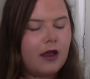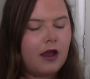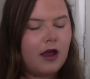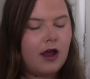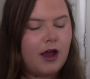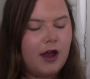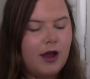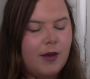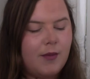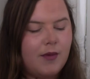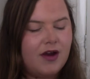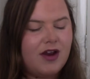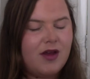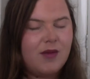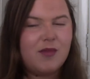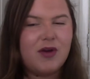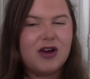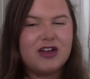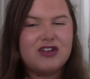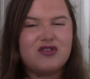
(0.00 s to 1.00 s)
I
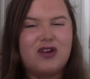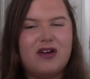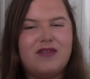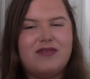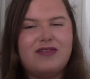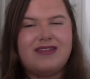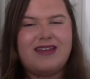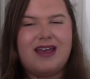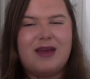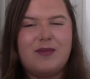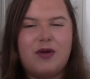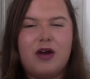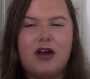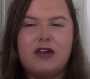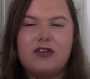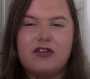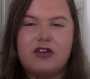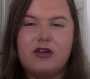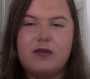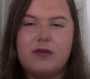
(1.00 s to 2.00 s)
don't mind driving in the day, but
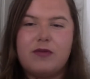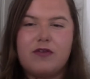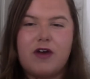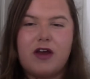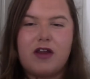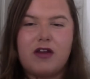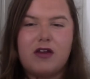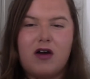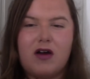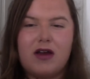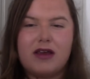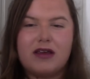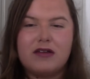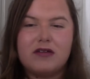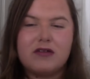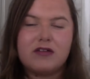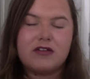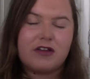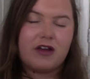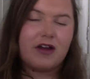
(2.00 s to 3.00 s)
I do prefer night.
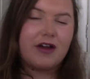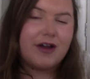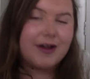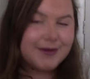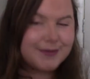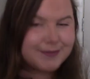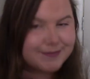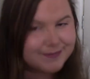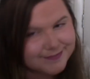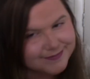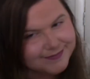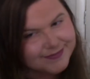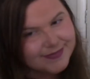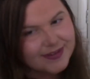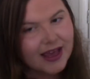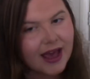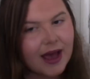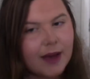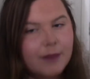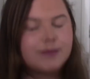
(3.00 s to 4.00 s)
So
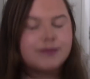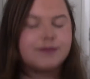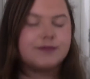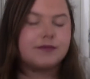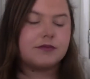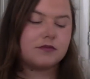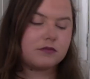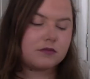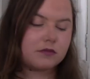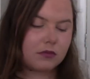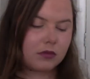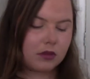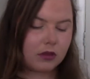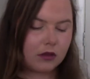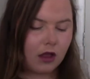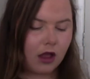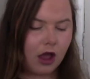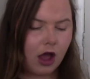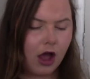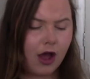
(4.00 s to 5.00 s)
yeah.
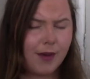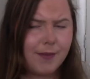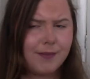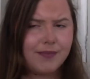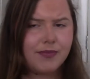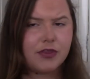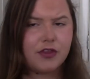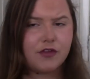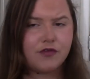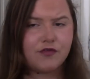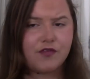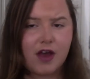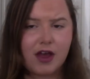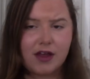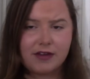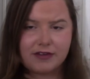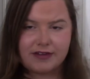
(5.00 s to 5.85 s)
The third